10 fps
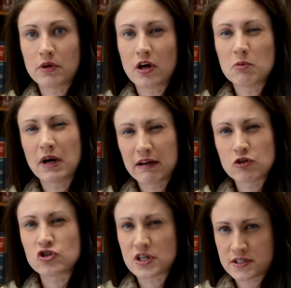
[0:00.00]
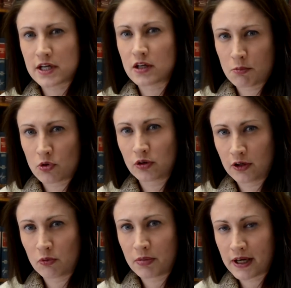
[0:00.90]
care, you might have to adjust that number a
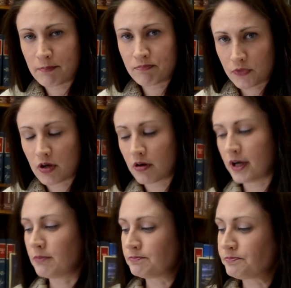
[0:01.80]
little bit. All right?